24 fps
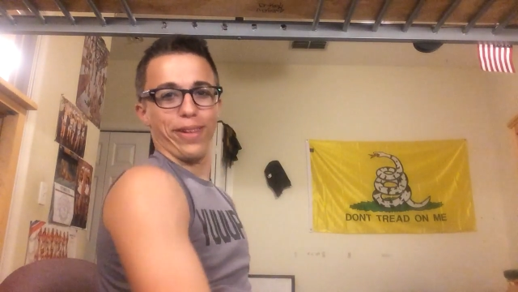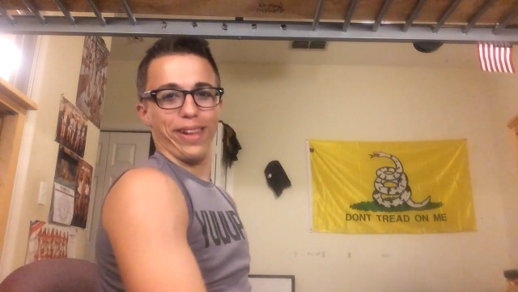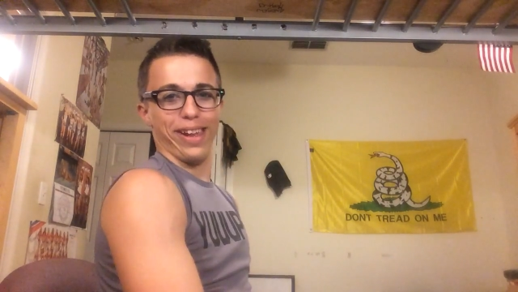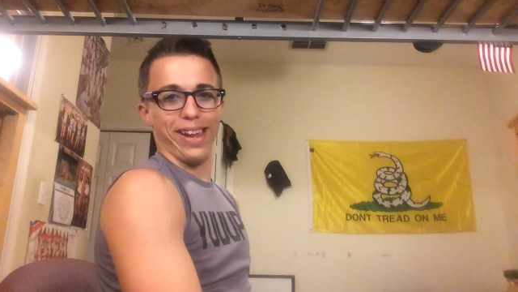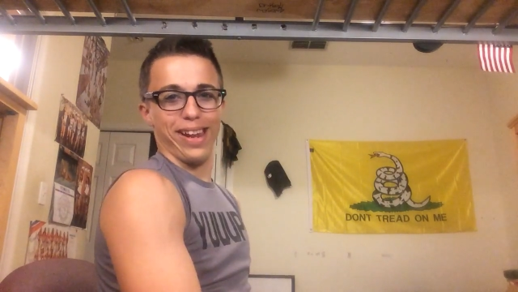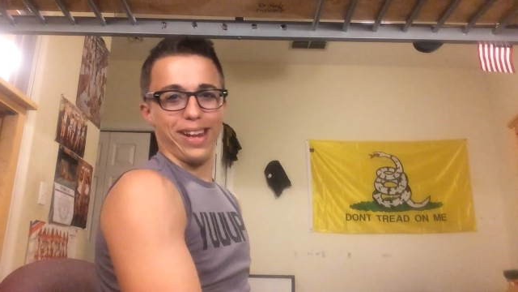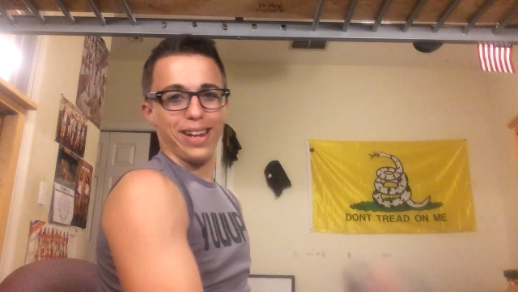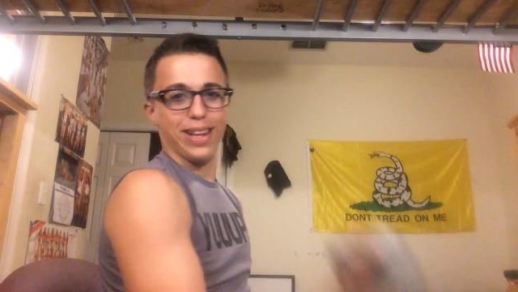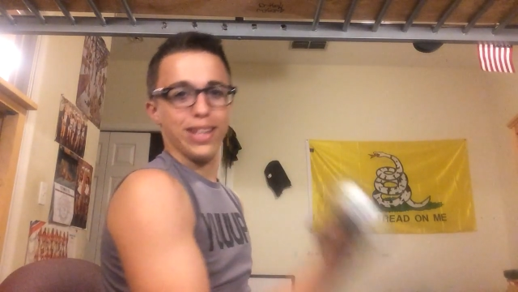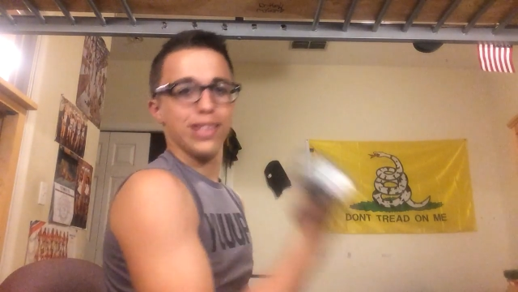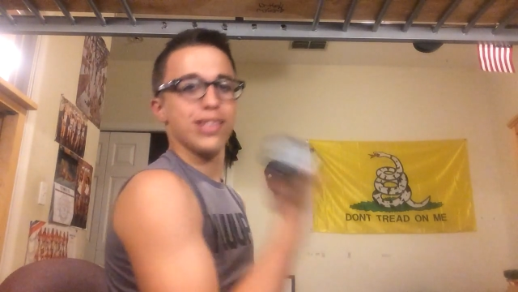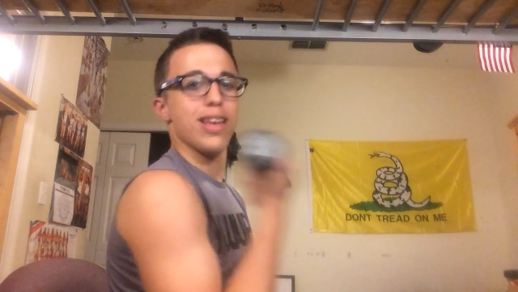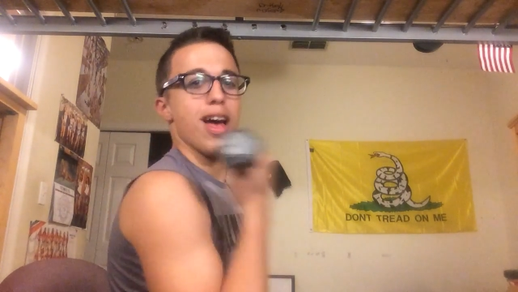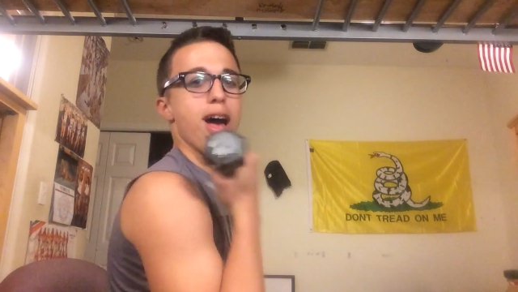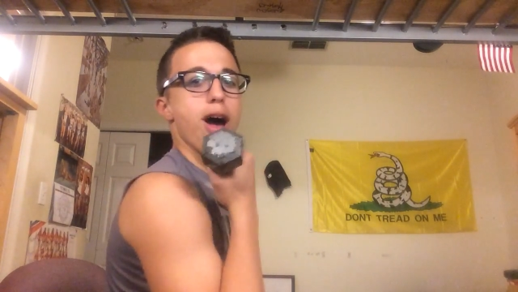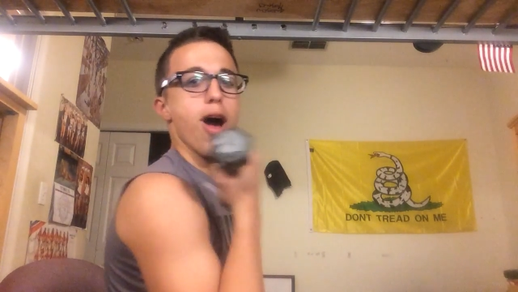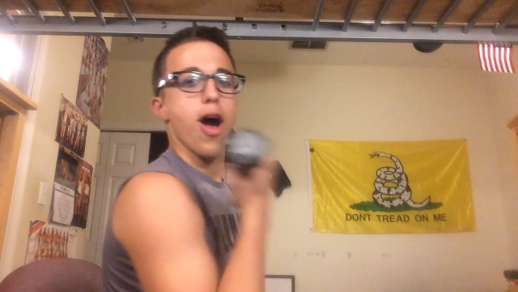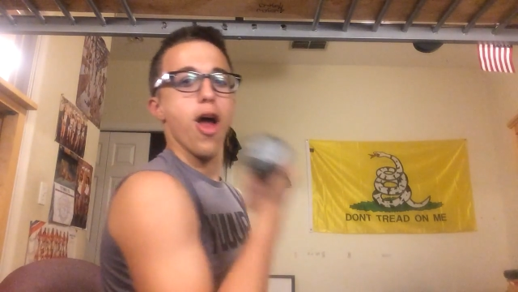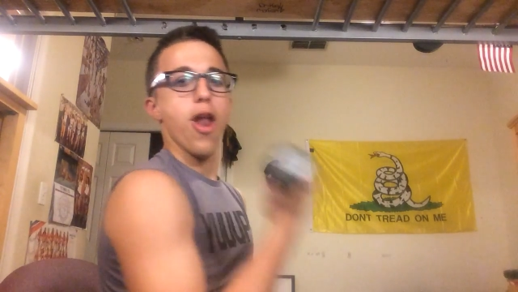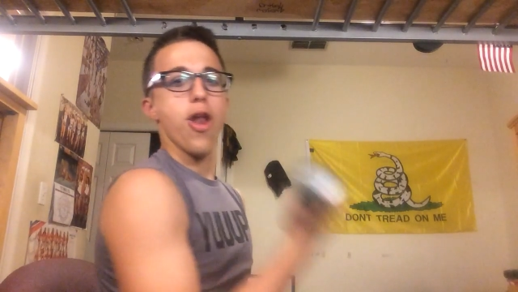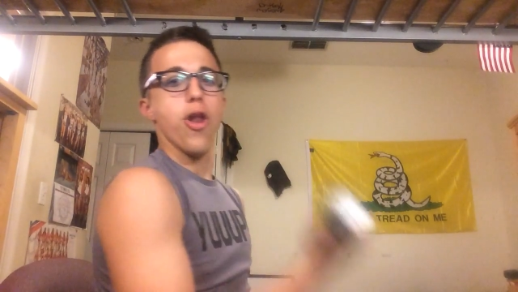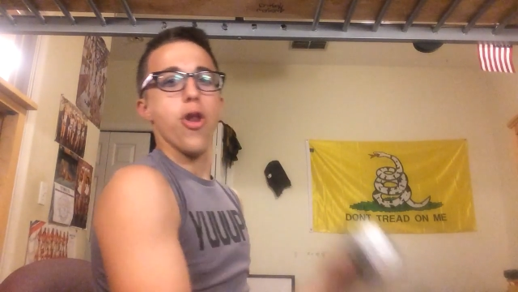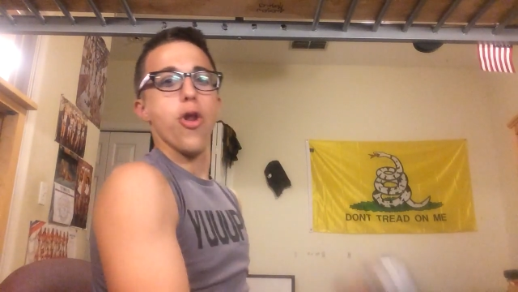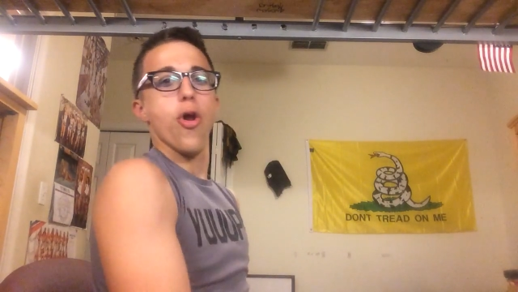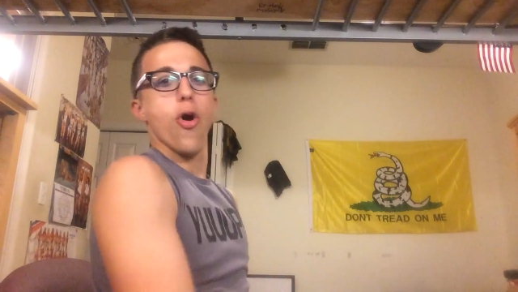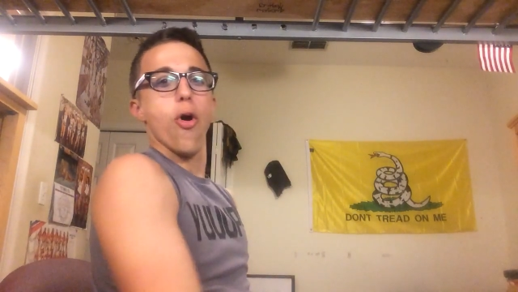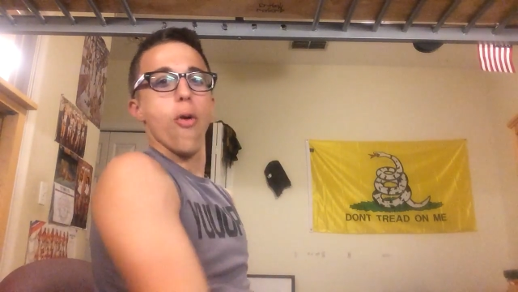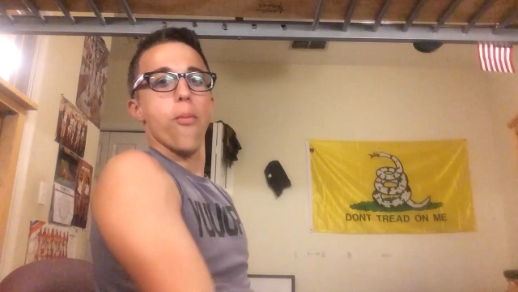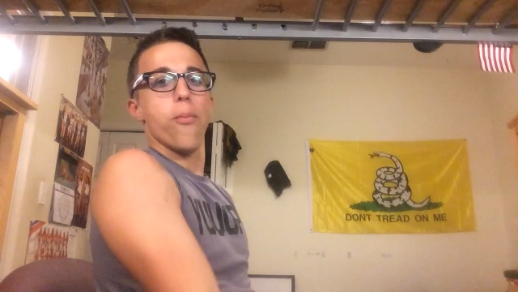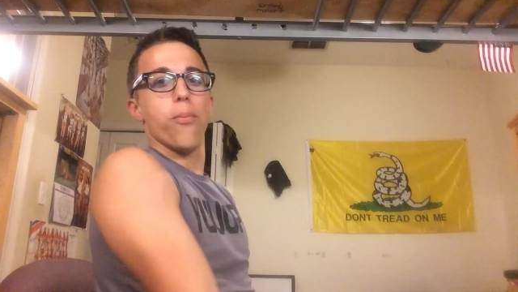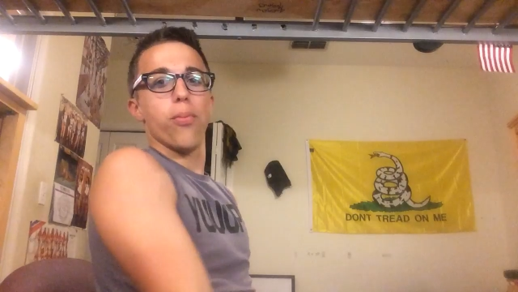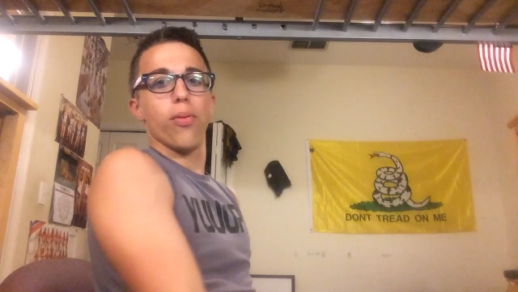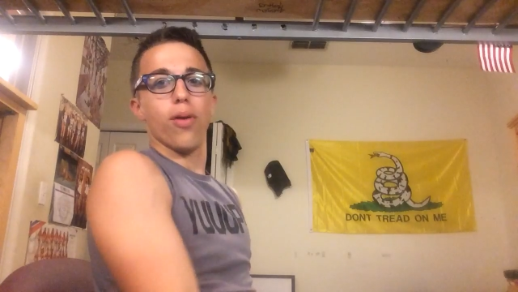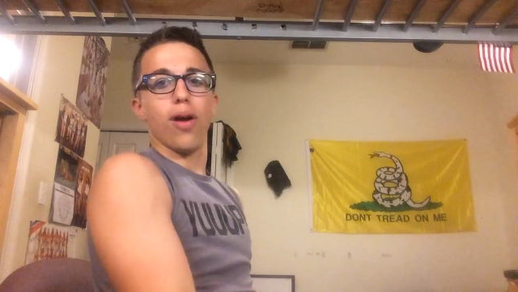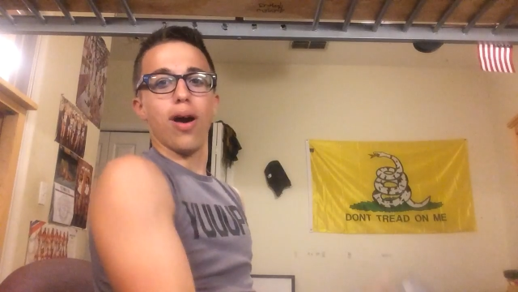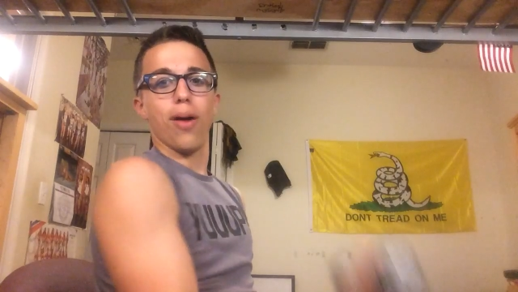ladies,
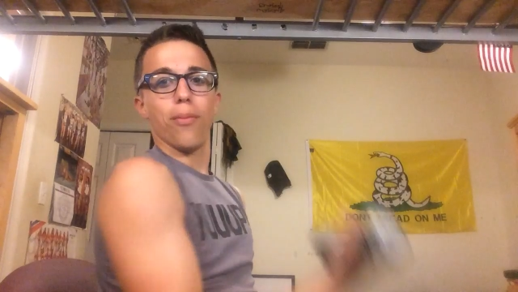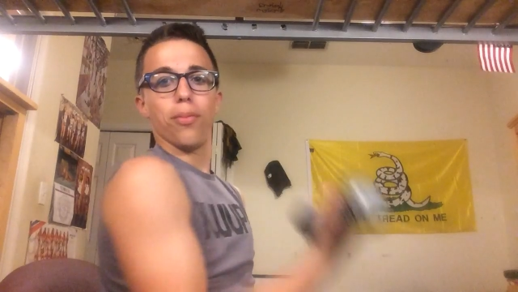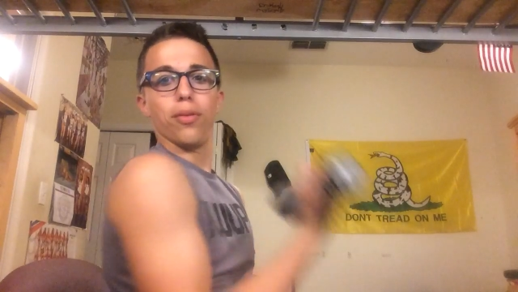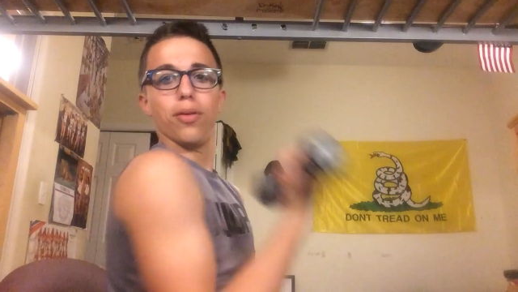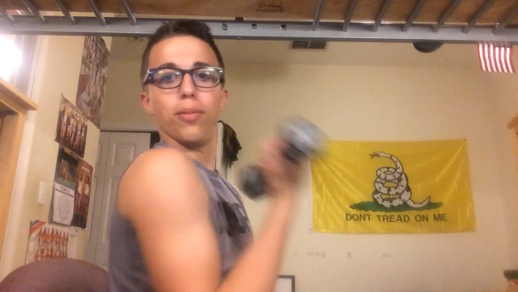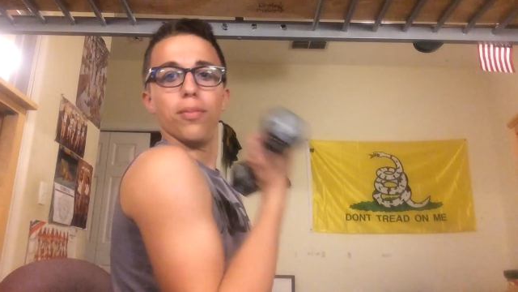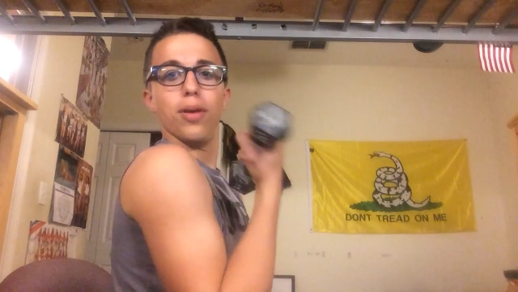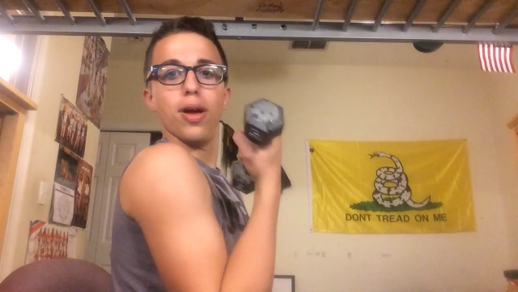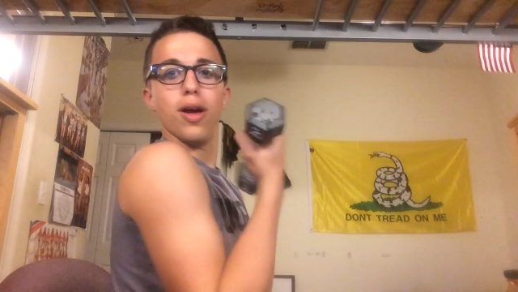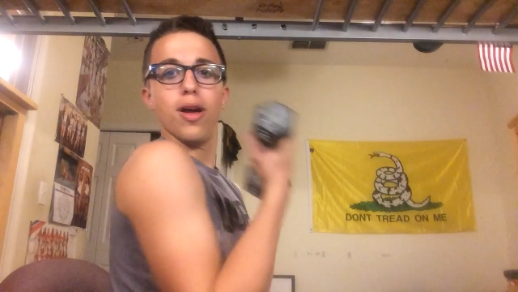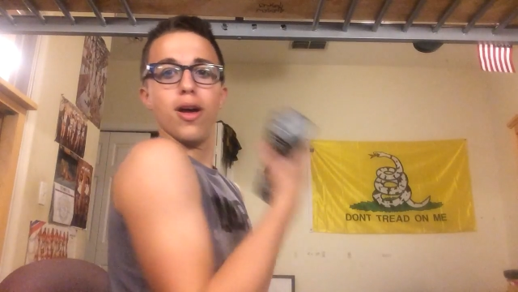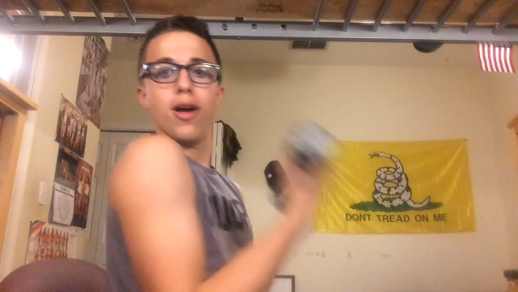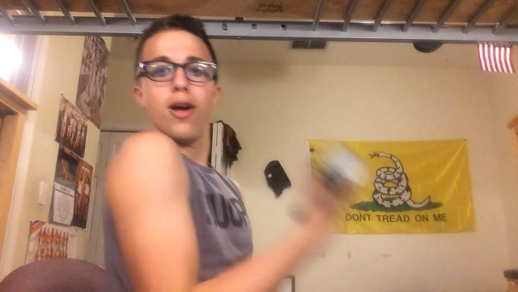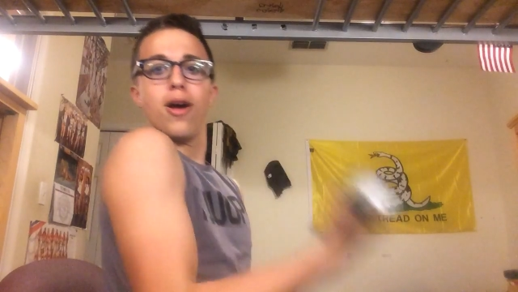no problem.